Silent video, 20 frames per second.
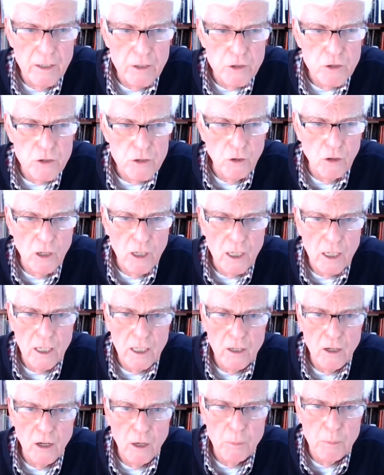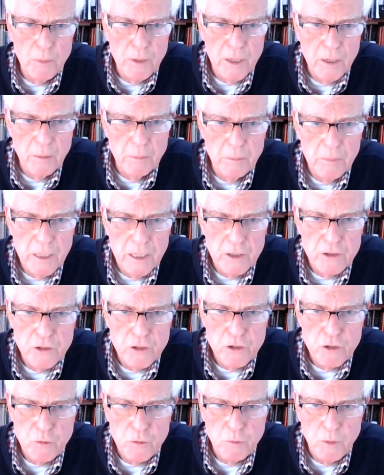Historically, RPM
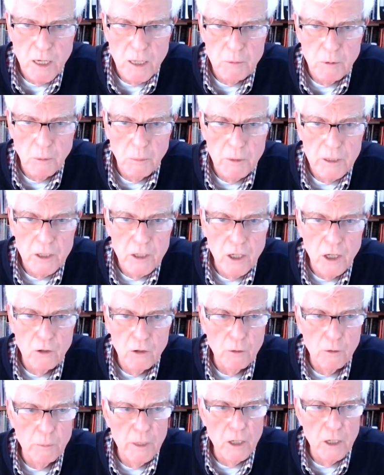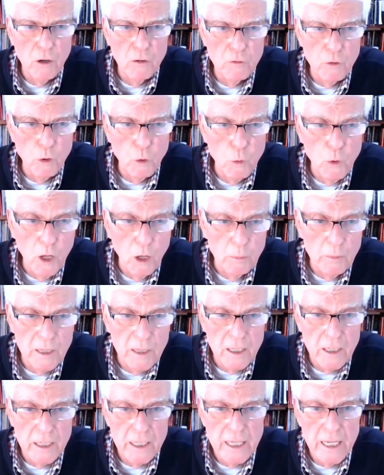meets, as you probably know, have been
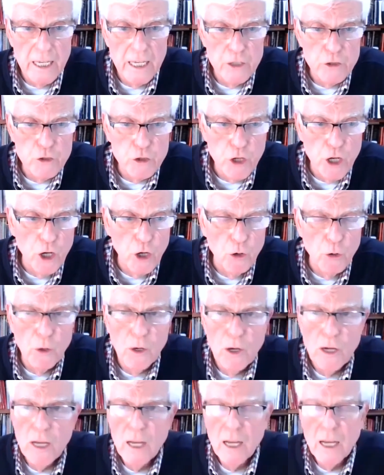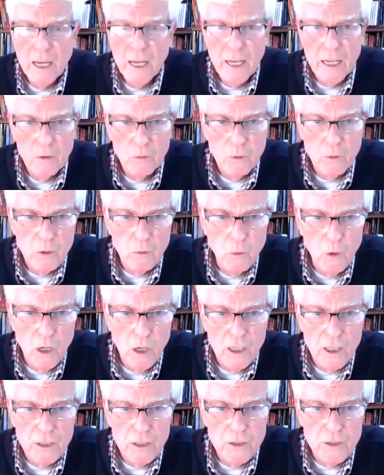overwhelmingly HO, and we
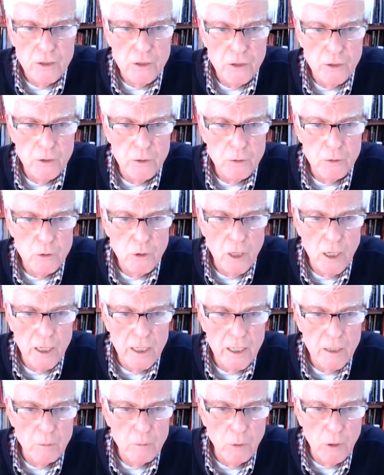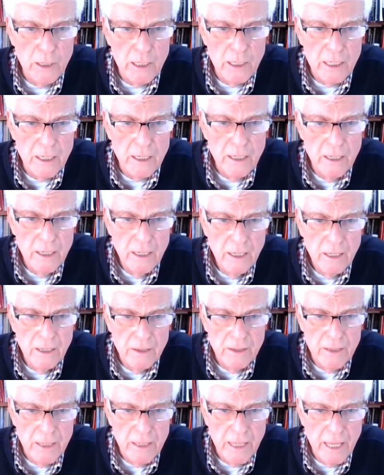wanted to try and break
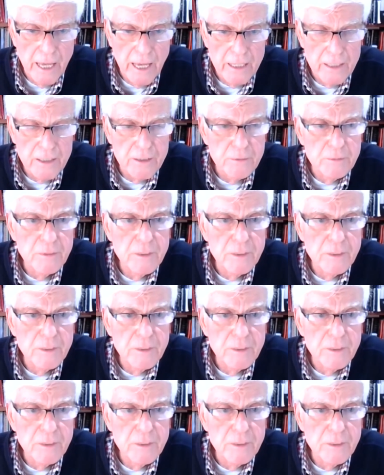that.